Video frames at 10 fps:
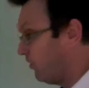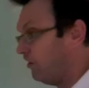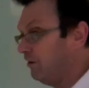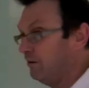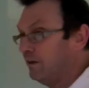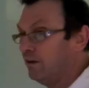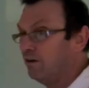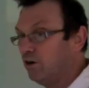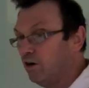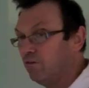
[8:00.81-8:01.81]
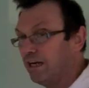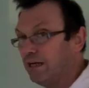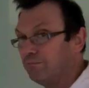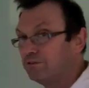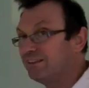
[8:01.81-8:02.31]
or
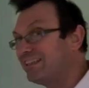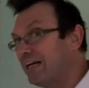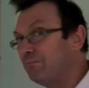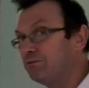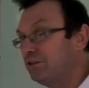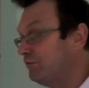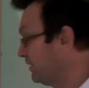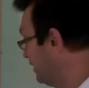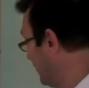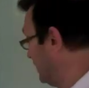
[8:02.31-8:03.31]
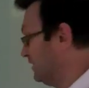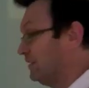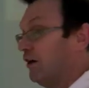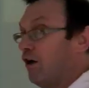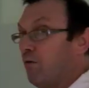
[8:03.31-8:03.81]
overlaps and gaps. You want the nice
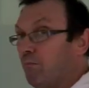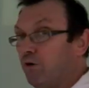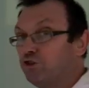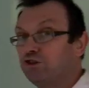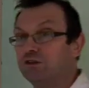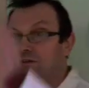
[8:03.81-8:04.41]
butt